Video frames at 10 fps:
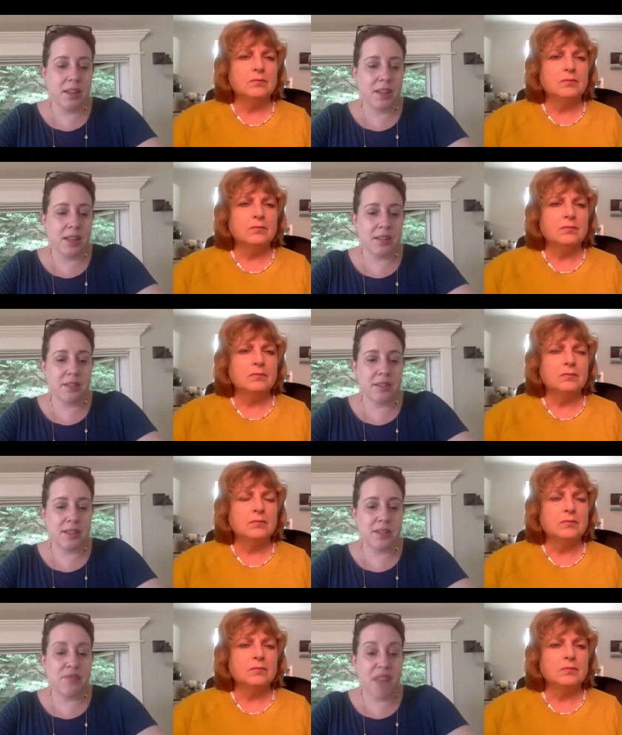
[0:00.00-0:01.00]

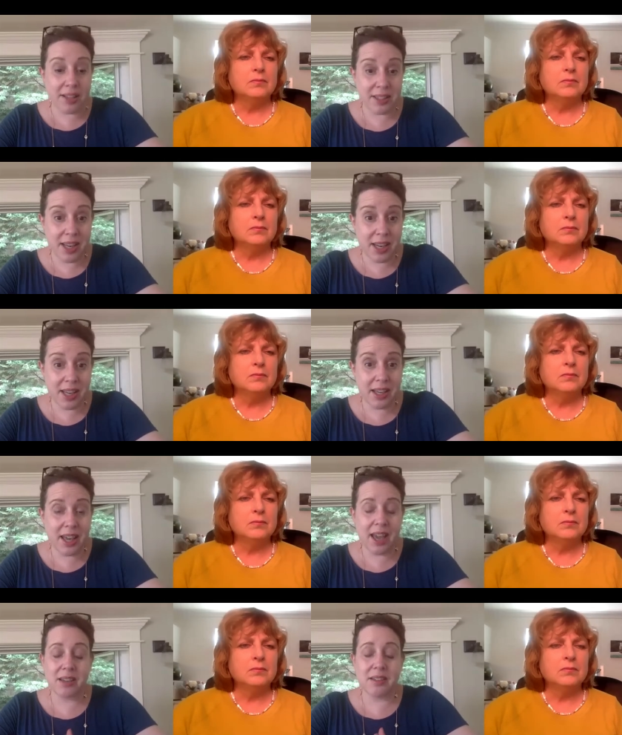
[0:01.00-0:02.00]
Speaker 1: it's fascinating
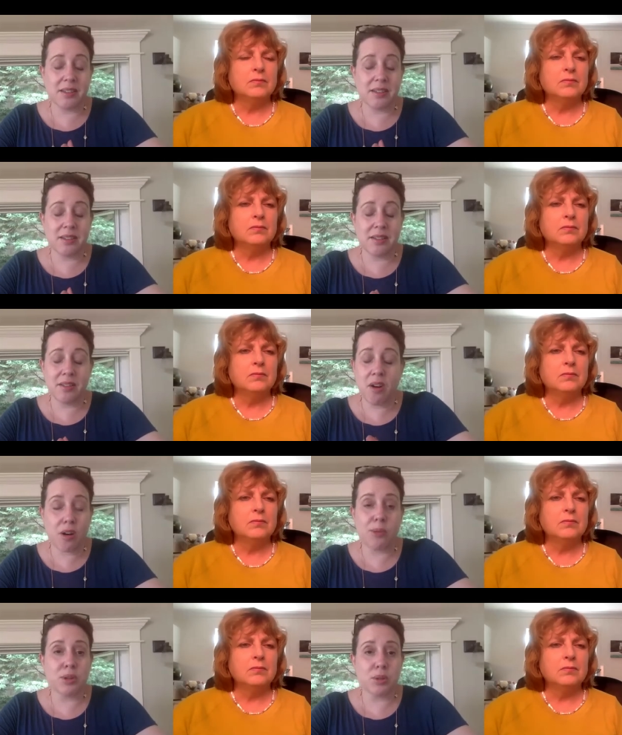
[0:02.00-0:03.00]
and
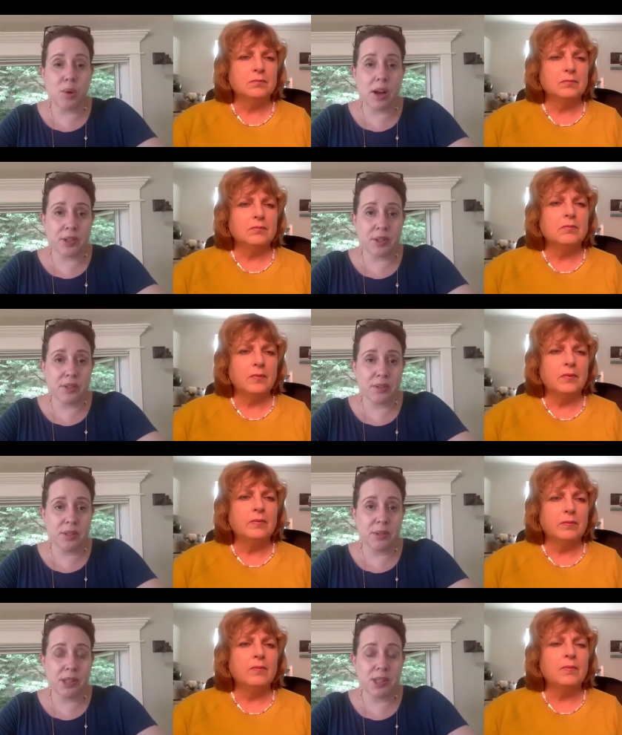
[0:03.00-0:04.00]
horrible to watch.
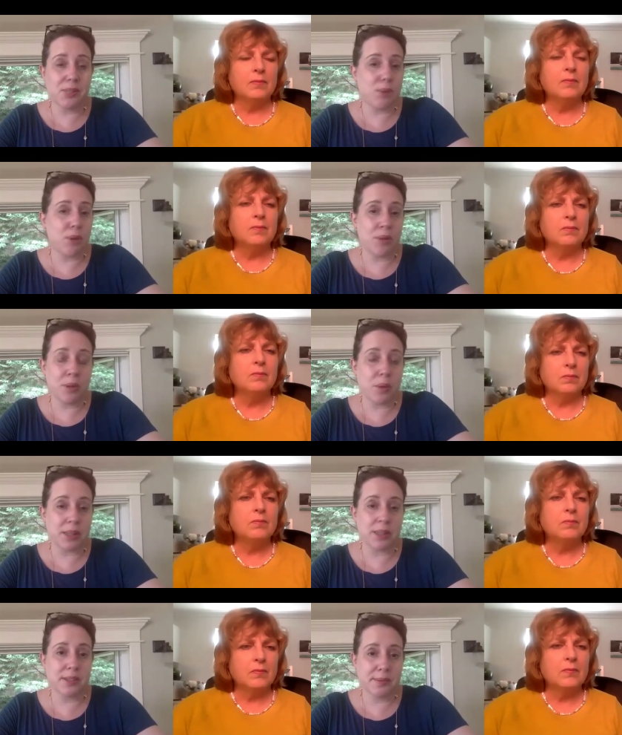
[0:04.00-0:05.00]
It's both at
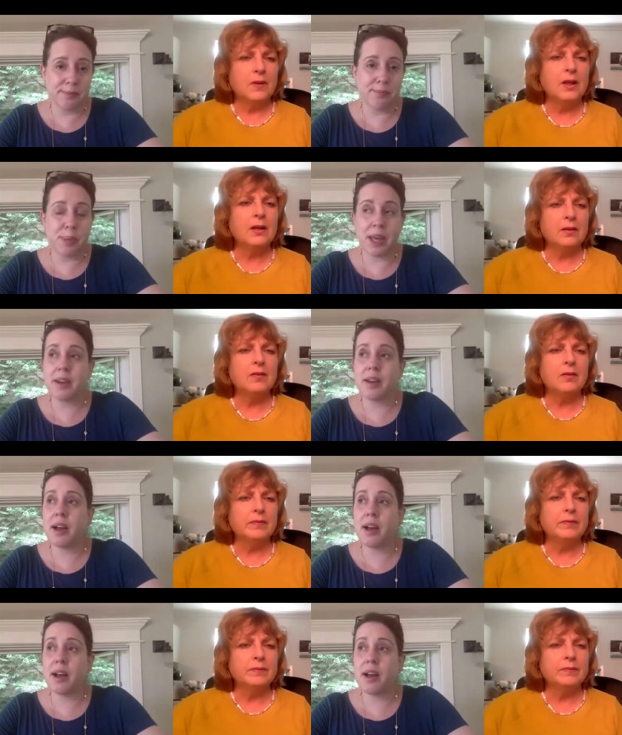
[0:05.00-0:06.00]
once. But
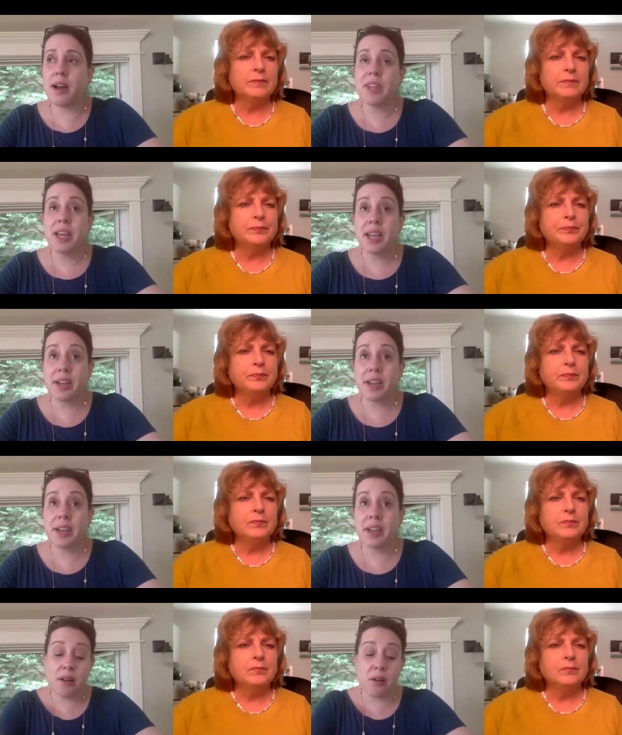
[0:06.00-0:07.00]
here in
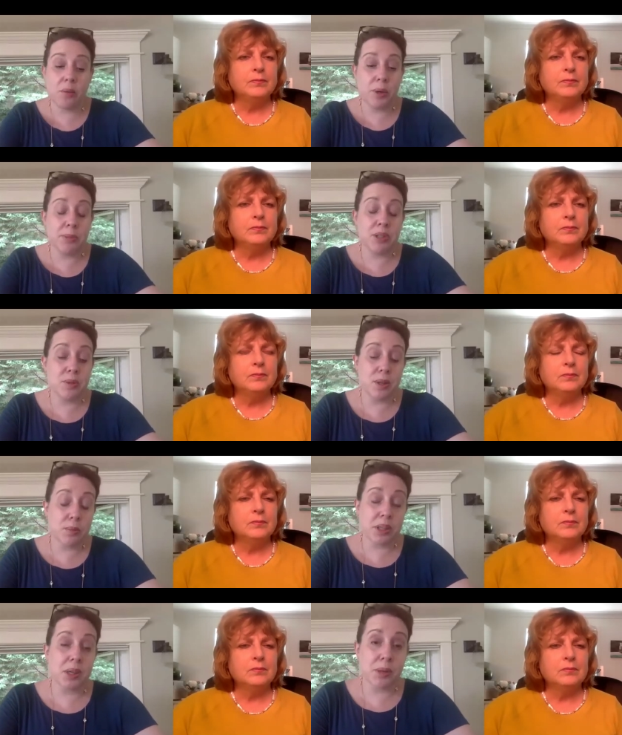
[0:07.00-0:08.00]
Seattle, we've been doing
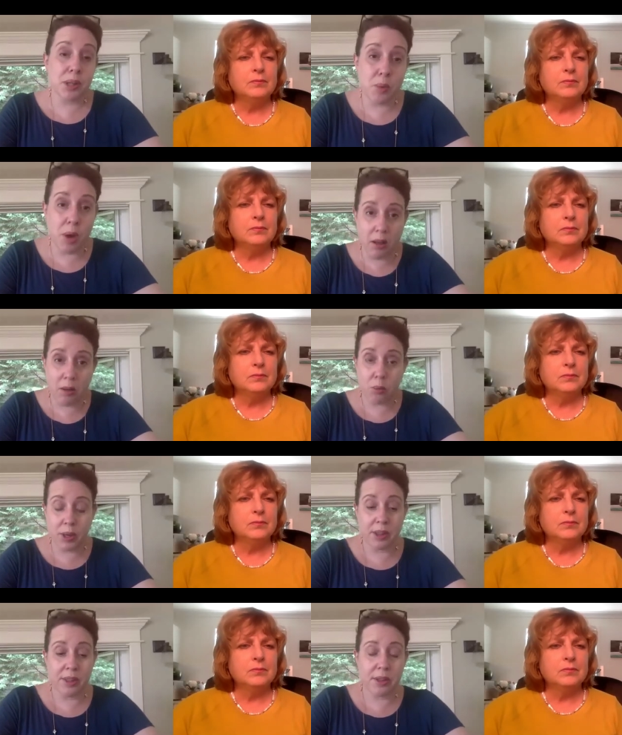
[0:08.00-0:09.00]
really, really well
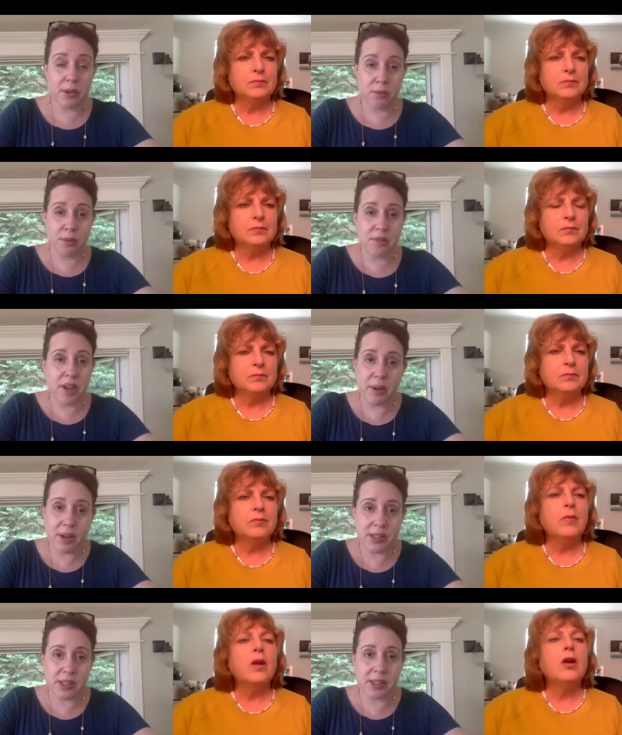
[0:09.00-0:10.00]
with
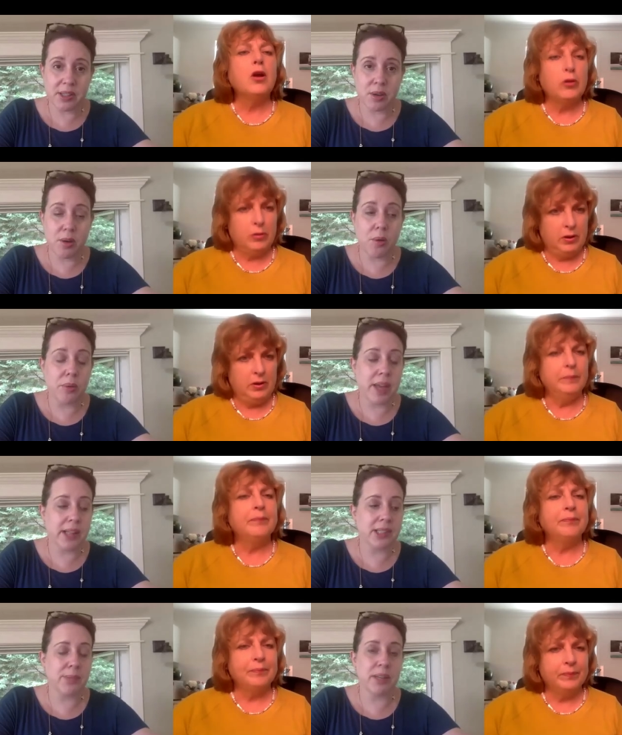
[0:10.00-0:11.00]
coronavirus. So
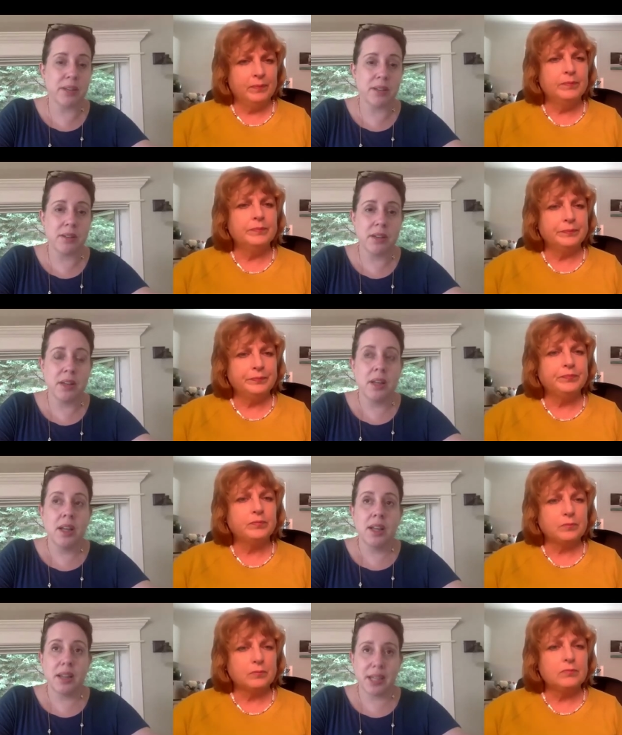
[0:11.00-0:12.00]
that's been
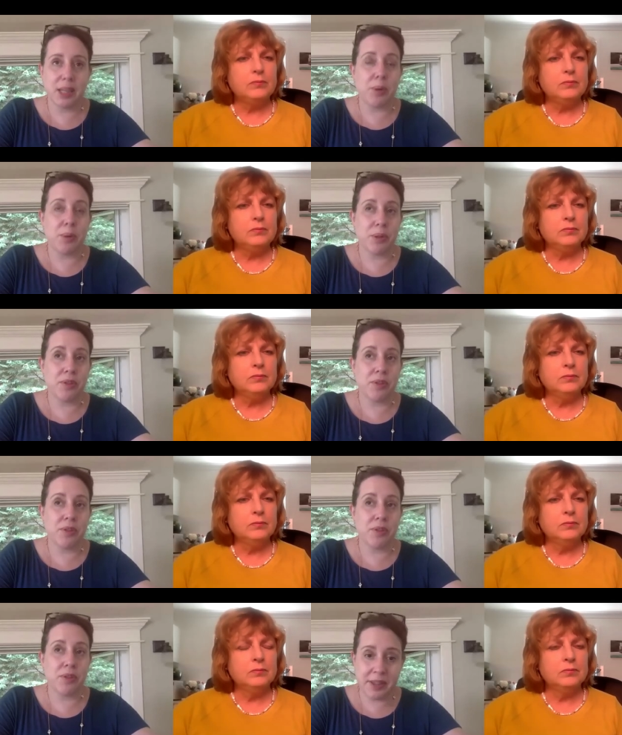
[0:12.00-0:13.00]
lucky. We were the
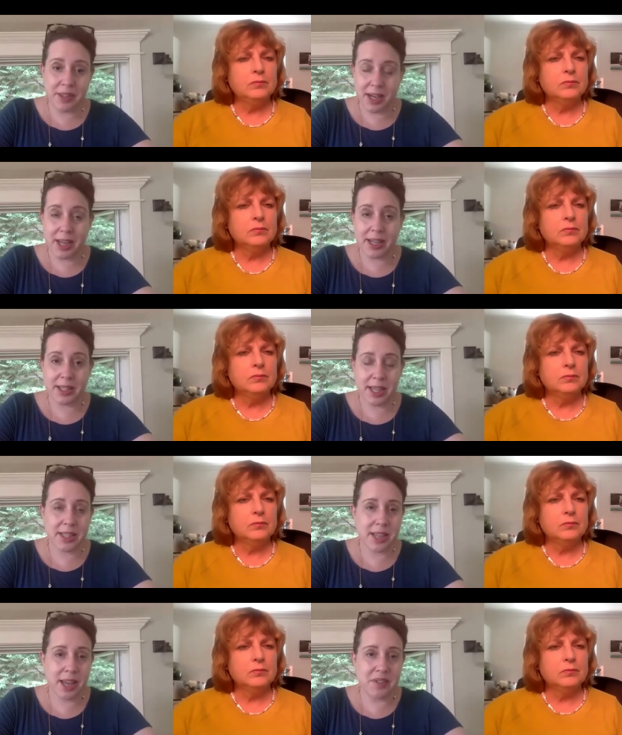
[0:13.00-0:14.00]
first spot in the United
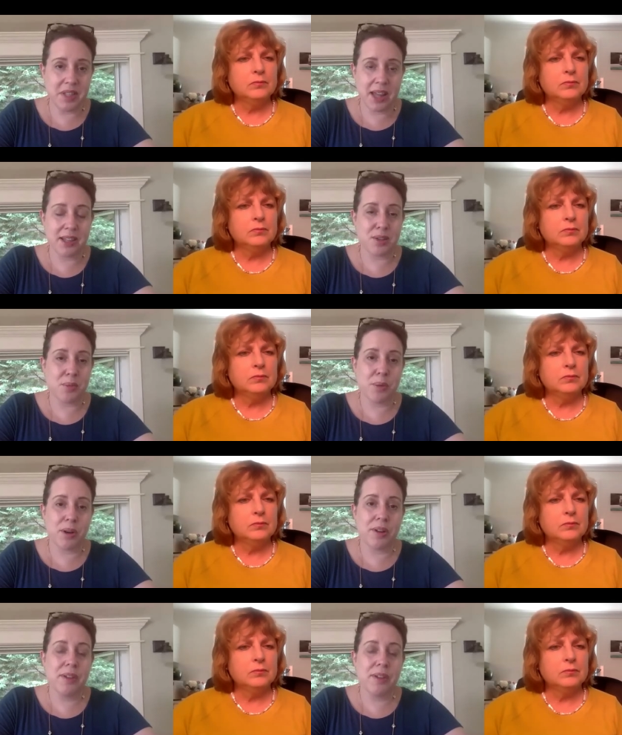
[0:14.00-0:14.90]
States to have deaths. So we were,